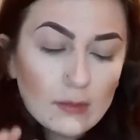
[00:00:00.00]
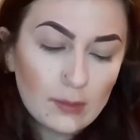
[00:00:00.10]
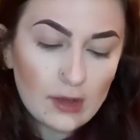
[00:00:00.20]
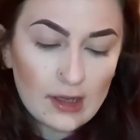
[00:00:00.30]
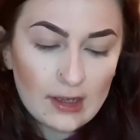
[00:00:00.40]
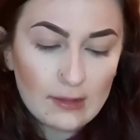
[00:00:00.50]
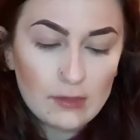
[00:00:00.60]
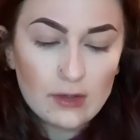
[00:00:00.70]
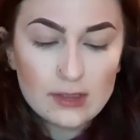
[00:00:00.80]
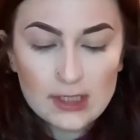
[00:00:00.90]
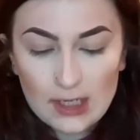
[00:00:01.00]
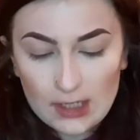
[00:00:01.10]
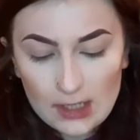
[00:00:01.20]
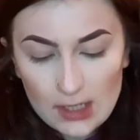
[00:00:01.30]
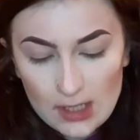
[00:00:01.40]
But I am
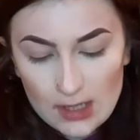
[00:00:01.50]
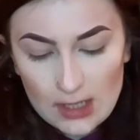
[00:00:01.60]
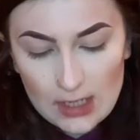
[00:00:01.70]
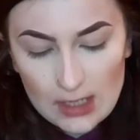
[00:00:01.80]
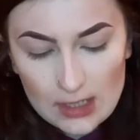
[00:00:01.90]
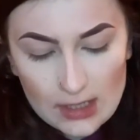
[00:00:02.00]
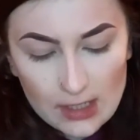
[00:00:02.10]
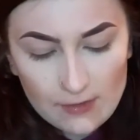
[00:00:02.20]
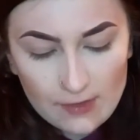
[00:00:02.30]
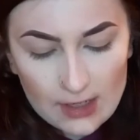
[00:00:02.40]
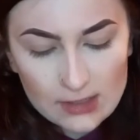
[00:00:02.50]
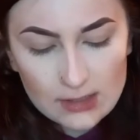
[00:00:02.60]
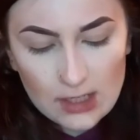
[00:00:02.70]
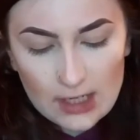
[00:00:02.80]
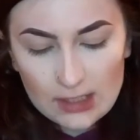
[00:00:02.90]
using the Thick and Fast
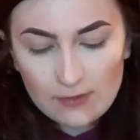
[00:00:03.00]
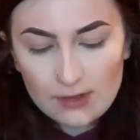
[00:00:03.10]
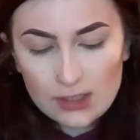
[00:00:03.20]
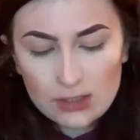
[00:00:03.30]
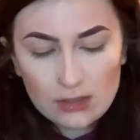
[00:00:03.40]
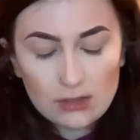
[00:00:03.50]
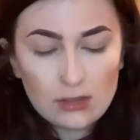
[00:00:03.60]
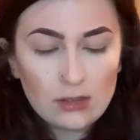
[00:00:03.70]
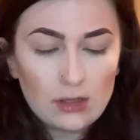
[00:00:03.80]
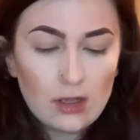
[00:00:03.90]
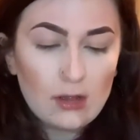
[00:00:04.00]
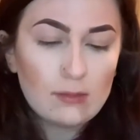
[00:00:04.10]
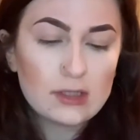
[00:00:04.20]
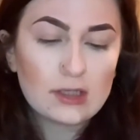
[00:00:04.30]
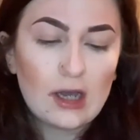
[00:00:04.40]
High Definition
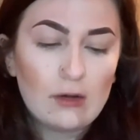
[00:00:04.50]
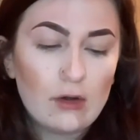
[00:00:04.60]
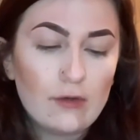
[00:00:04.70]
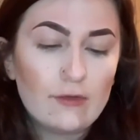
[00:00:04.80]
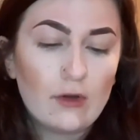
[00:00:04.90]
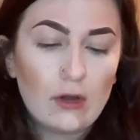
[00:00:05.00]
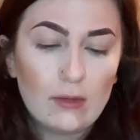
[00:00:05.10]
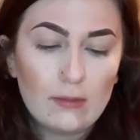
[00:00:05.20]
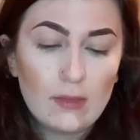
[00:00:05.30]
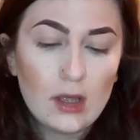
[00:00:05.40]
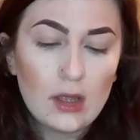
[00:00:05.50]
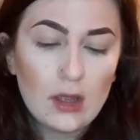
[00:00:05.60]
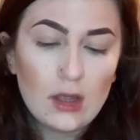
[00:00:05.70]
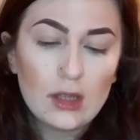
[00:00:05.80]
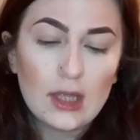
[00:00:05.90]
Mascara from
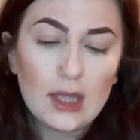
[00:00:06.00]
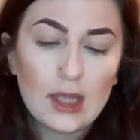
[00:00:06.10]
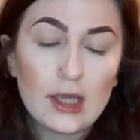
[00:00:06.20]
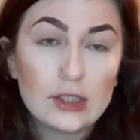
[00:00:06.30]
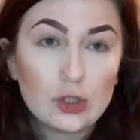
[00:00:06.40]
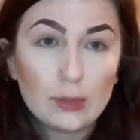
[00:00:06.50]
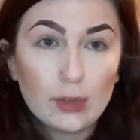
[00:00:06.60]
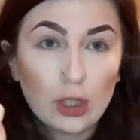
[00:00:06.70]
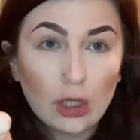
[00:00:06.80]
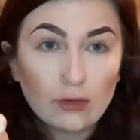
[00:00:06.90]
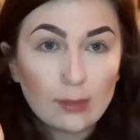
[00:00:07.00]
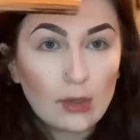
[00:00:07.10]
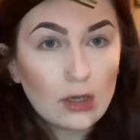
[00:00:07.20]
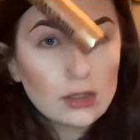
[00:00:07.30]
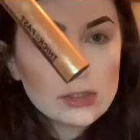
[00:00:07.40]
a Soap and Glory
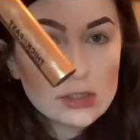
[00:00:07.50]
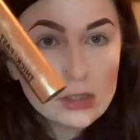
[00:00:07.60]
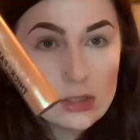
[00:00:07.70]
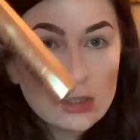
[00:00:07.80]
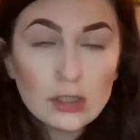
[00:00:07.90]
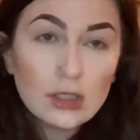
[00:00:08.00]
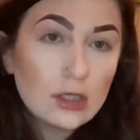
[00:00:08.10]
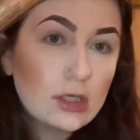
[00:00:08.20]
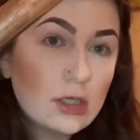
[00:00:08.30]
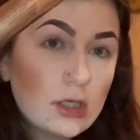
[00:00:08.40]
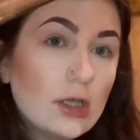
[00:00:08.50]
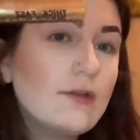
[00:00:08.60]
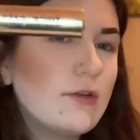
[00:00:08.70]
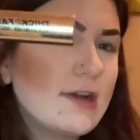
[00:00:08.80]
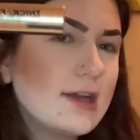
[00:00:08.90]
box. If
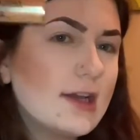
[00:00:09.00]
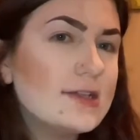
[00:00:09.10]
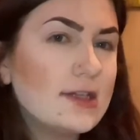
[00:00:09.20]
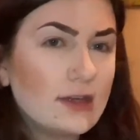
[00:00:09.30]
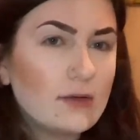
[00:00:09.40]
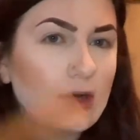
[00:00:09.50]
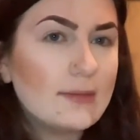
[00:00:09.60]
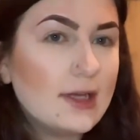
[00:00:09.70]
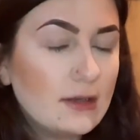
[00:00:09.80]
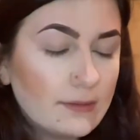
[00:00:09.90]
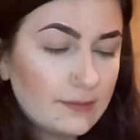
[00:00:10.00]
you recognise it, you know what I mean.